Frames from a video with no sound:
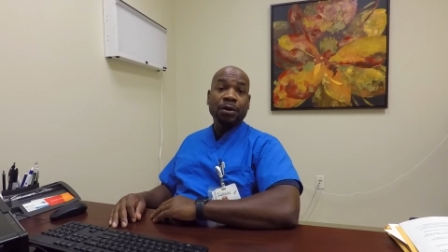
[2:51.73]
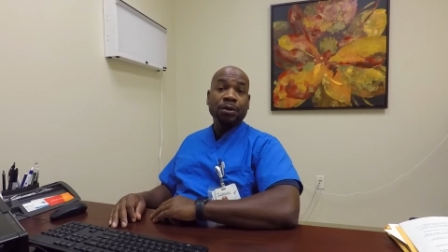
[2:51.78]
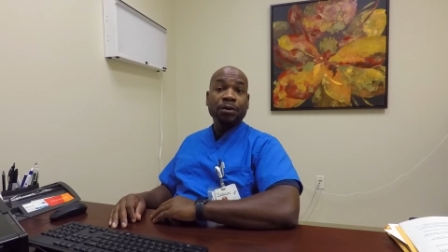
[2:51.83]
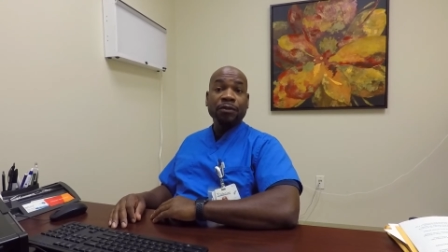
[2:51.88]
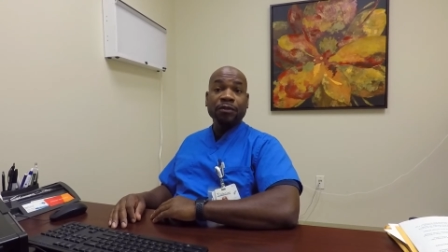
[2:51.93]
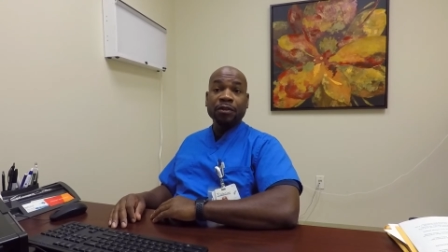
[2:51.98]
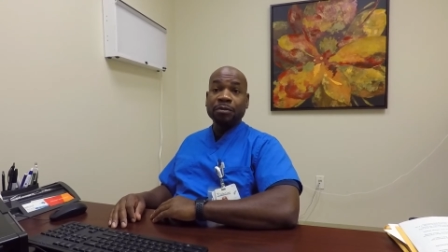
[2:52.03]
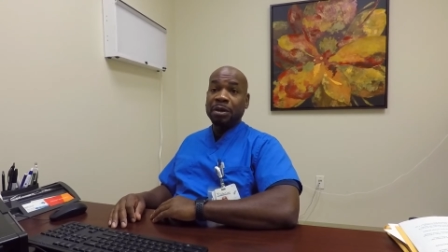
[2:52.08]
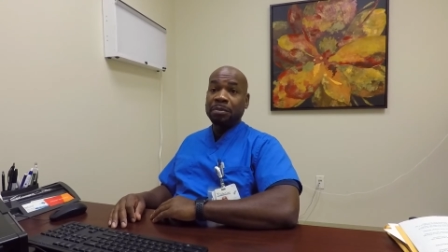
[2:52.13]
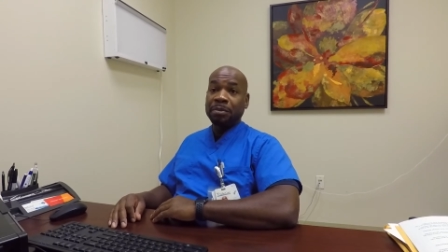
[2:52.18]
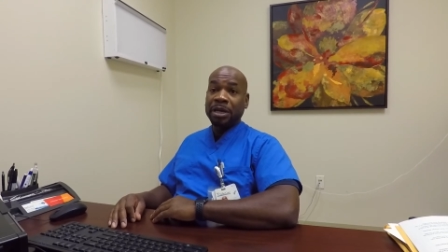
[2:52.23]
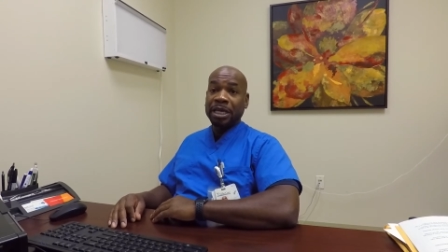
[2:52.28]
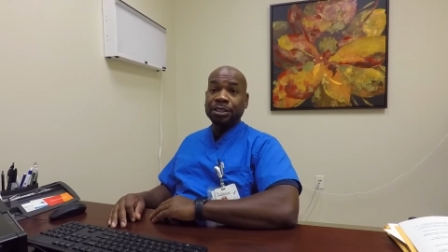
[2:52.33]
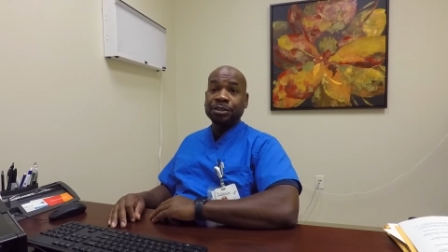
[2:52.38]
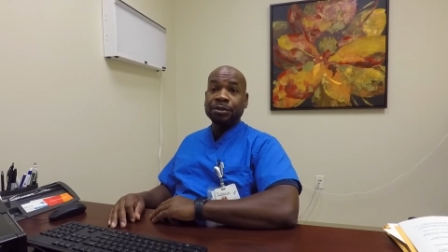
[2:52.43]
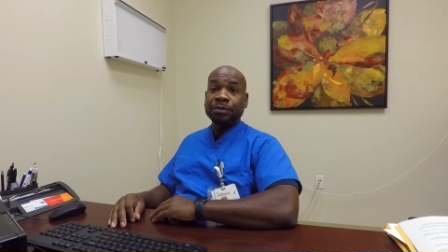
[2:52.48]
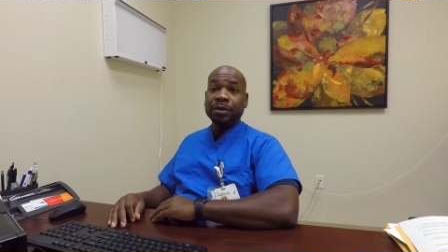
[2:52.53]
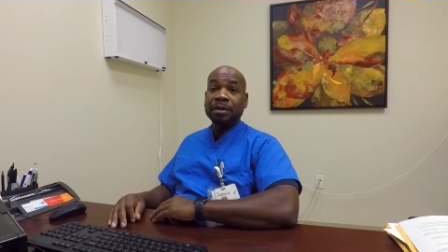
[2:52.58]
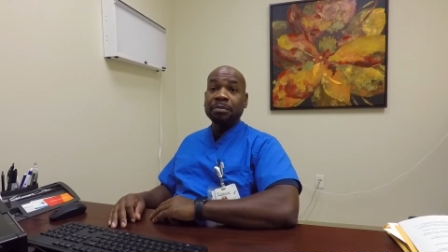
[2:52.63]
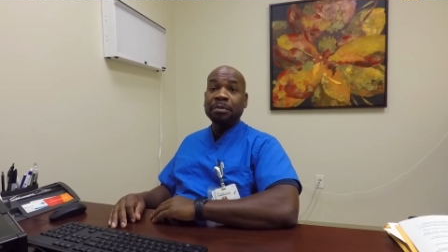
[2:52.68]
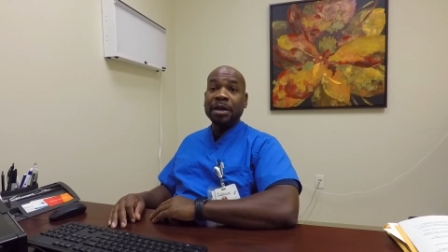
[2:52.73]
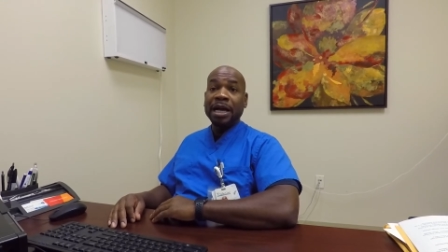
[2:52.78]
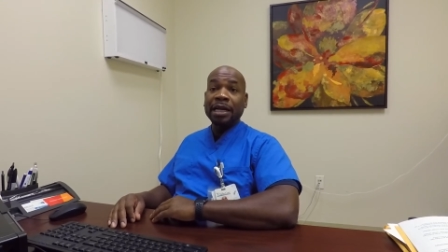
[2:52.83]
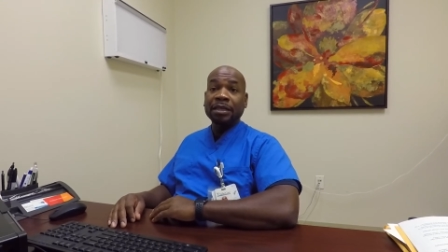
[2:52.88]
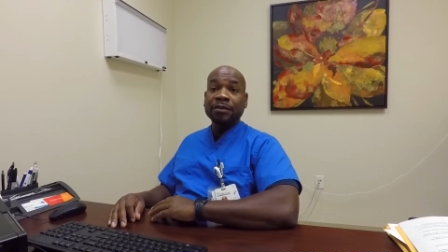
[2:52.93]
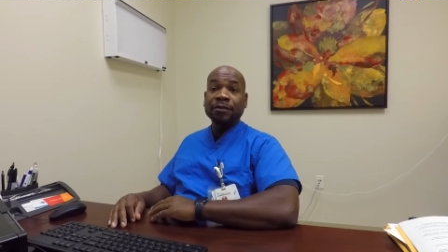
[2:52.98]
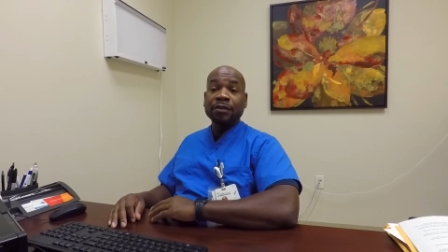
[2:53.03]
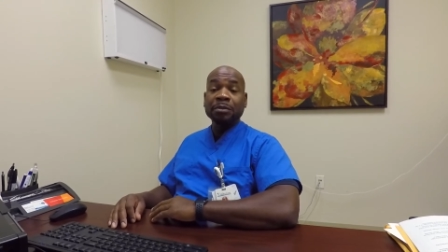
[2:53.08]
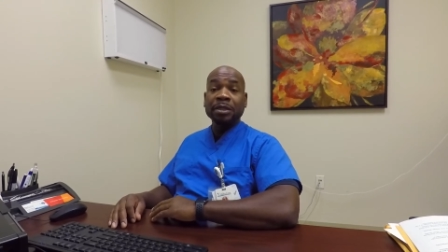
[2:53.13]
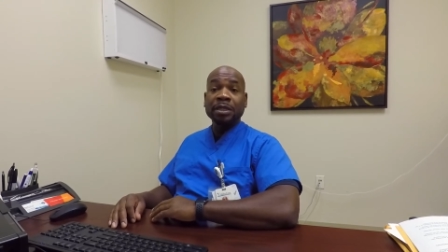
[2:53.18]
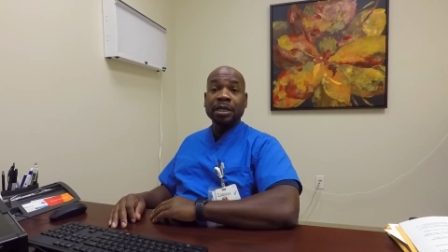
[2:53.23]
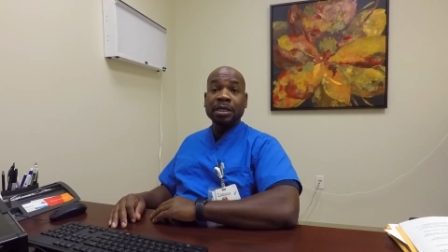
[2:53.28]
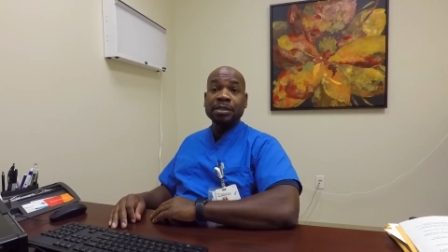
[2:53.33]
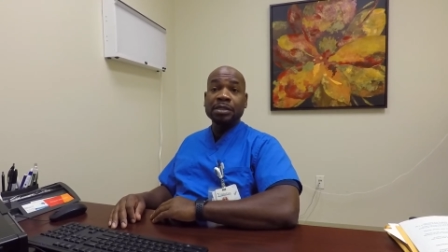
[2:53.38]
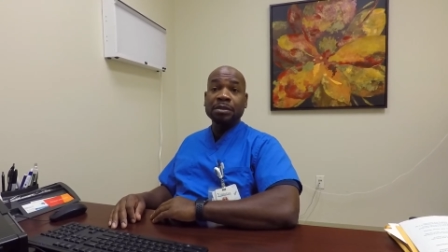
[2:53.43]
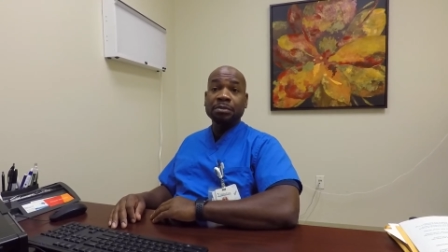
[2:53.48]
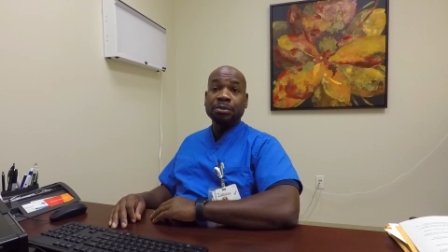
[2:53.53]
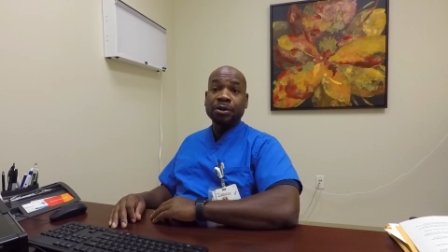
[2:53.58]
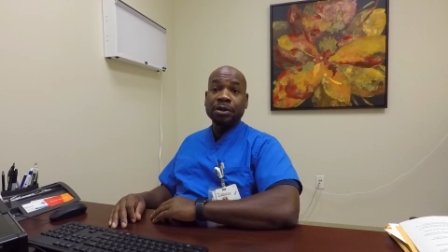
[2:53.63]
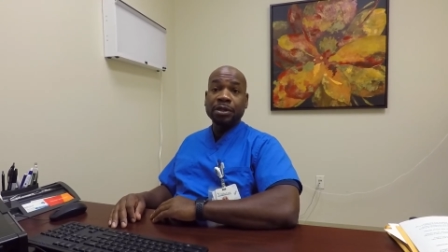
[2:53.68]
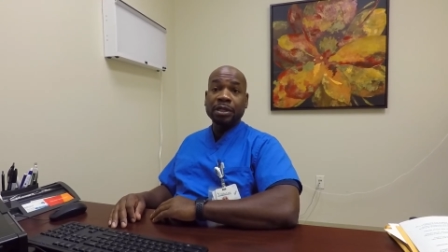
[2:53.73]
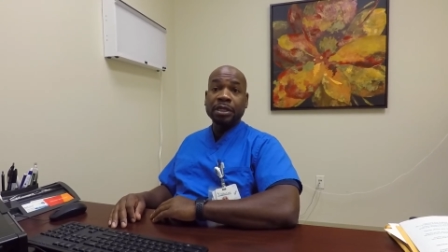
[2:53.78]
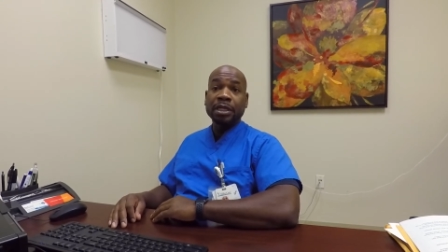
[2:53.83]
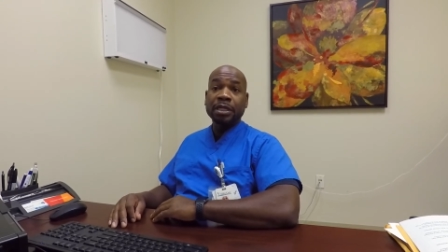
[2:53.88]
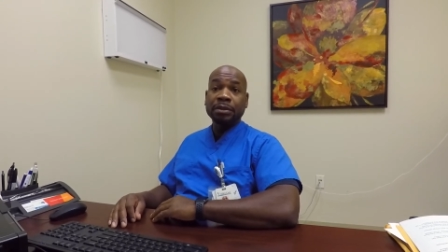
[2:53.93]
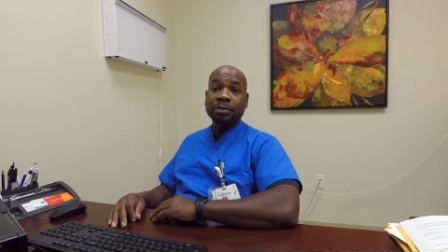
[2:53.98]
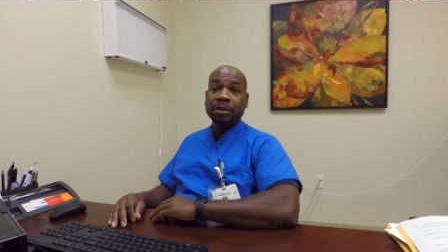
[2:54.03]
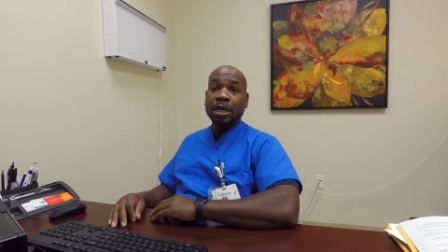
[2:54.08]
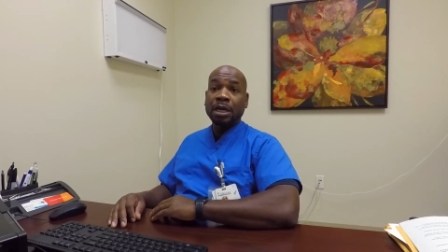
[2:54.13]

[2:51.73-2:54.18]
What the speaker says: or from a major impact from an unsupported,